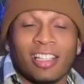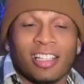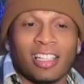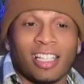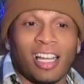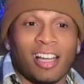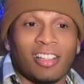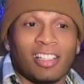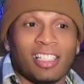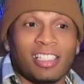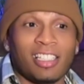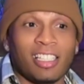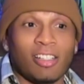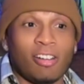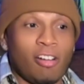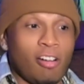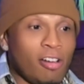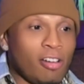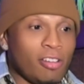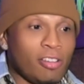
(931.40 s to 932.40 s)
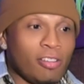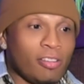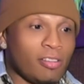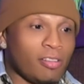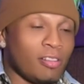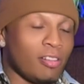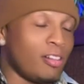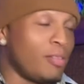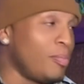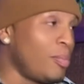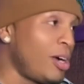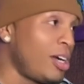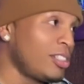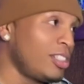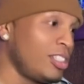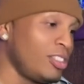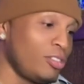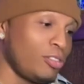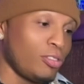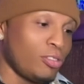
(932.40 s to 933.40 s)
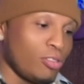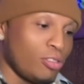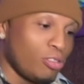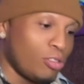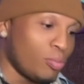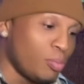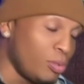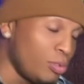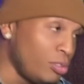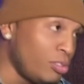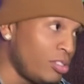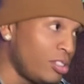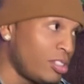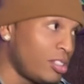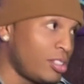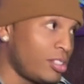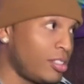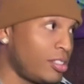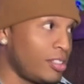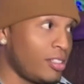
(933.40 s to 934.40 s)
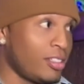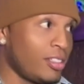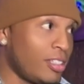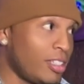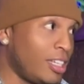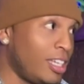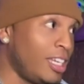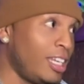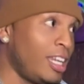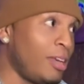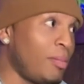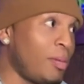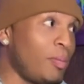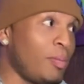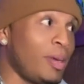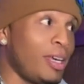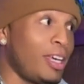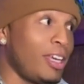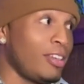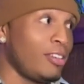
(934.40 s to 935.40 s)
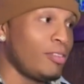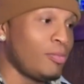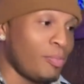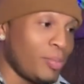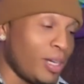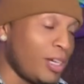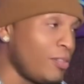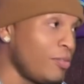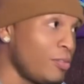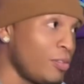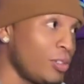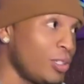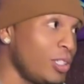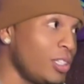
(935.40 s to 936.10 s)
Now they say, oh, boxing you use boots. In MMA, you barefoot.